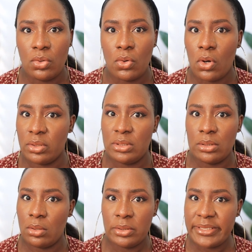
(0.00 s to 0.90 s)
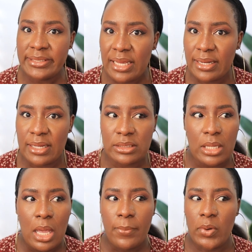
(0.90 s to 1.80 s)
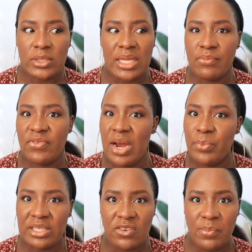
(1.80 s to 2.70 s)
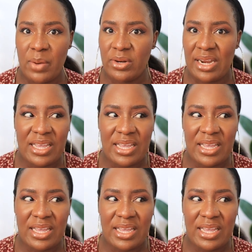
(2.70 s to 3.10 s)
you know, on the internet. Because I'm very protective of my brother.